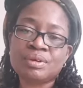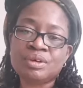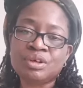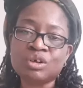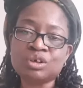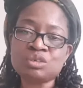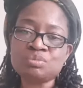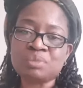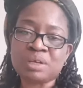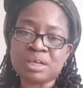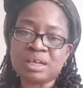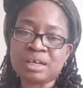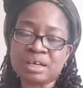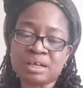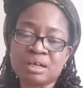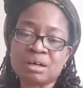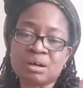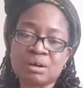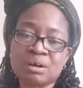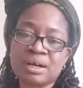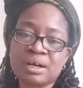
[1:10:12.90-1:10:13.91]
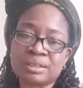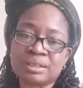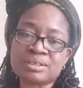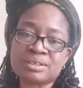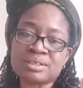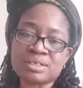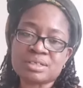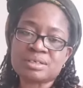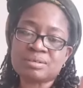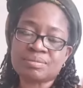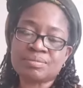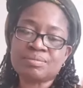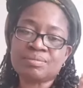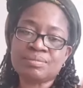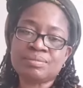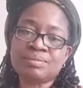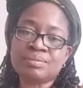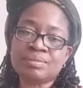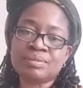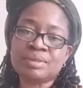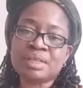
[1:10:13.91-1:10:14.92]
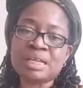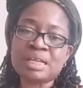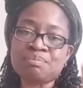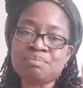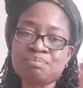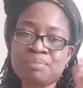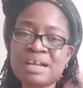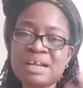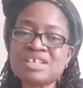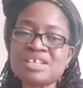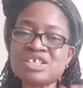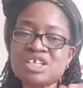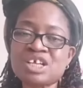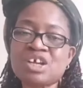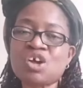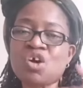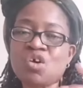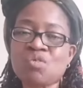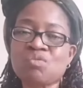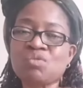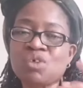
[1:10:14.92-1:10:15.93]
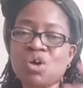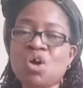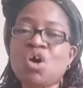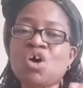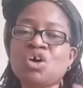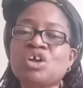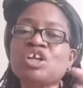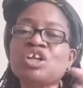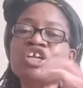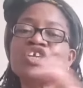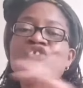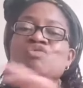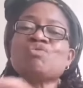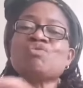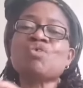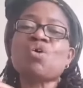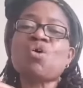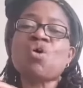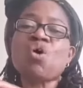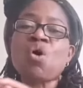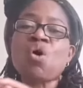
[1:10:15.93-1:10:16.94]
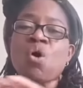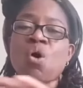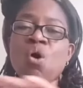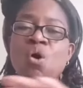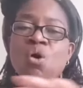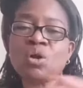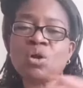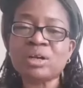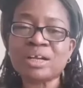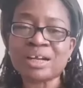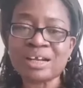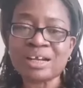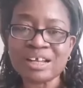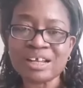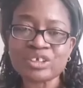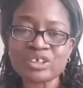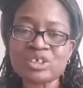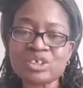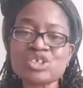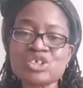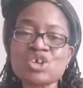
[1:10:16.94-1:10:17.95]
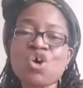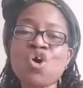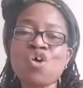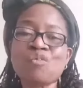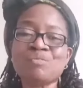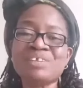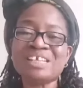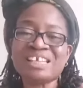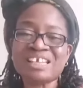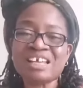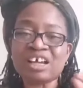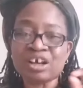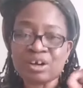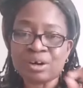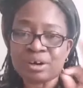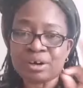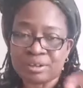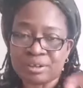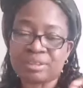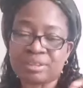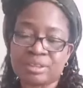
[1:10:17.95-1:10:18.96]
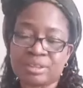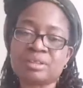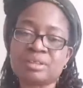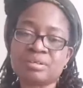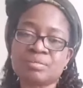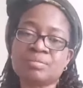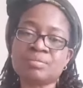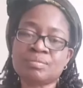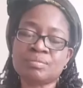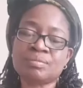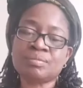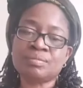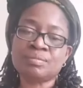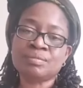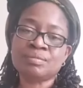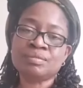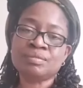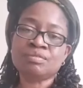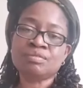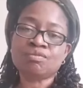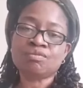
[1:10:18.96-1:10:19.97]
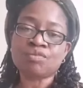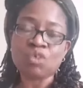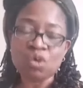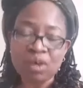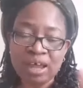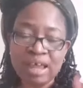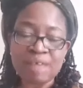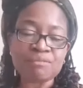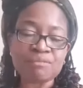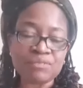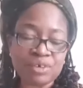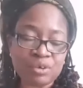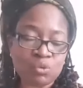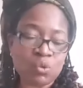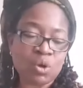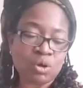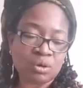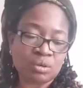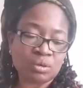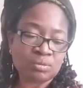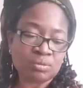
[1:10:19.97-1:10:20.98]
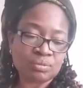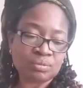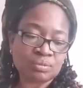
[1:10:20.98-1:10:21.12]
Don't be ignorant. The blessing of God is for all the nations of the earth, for everyone.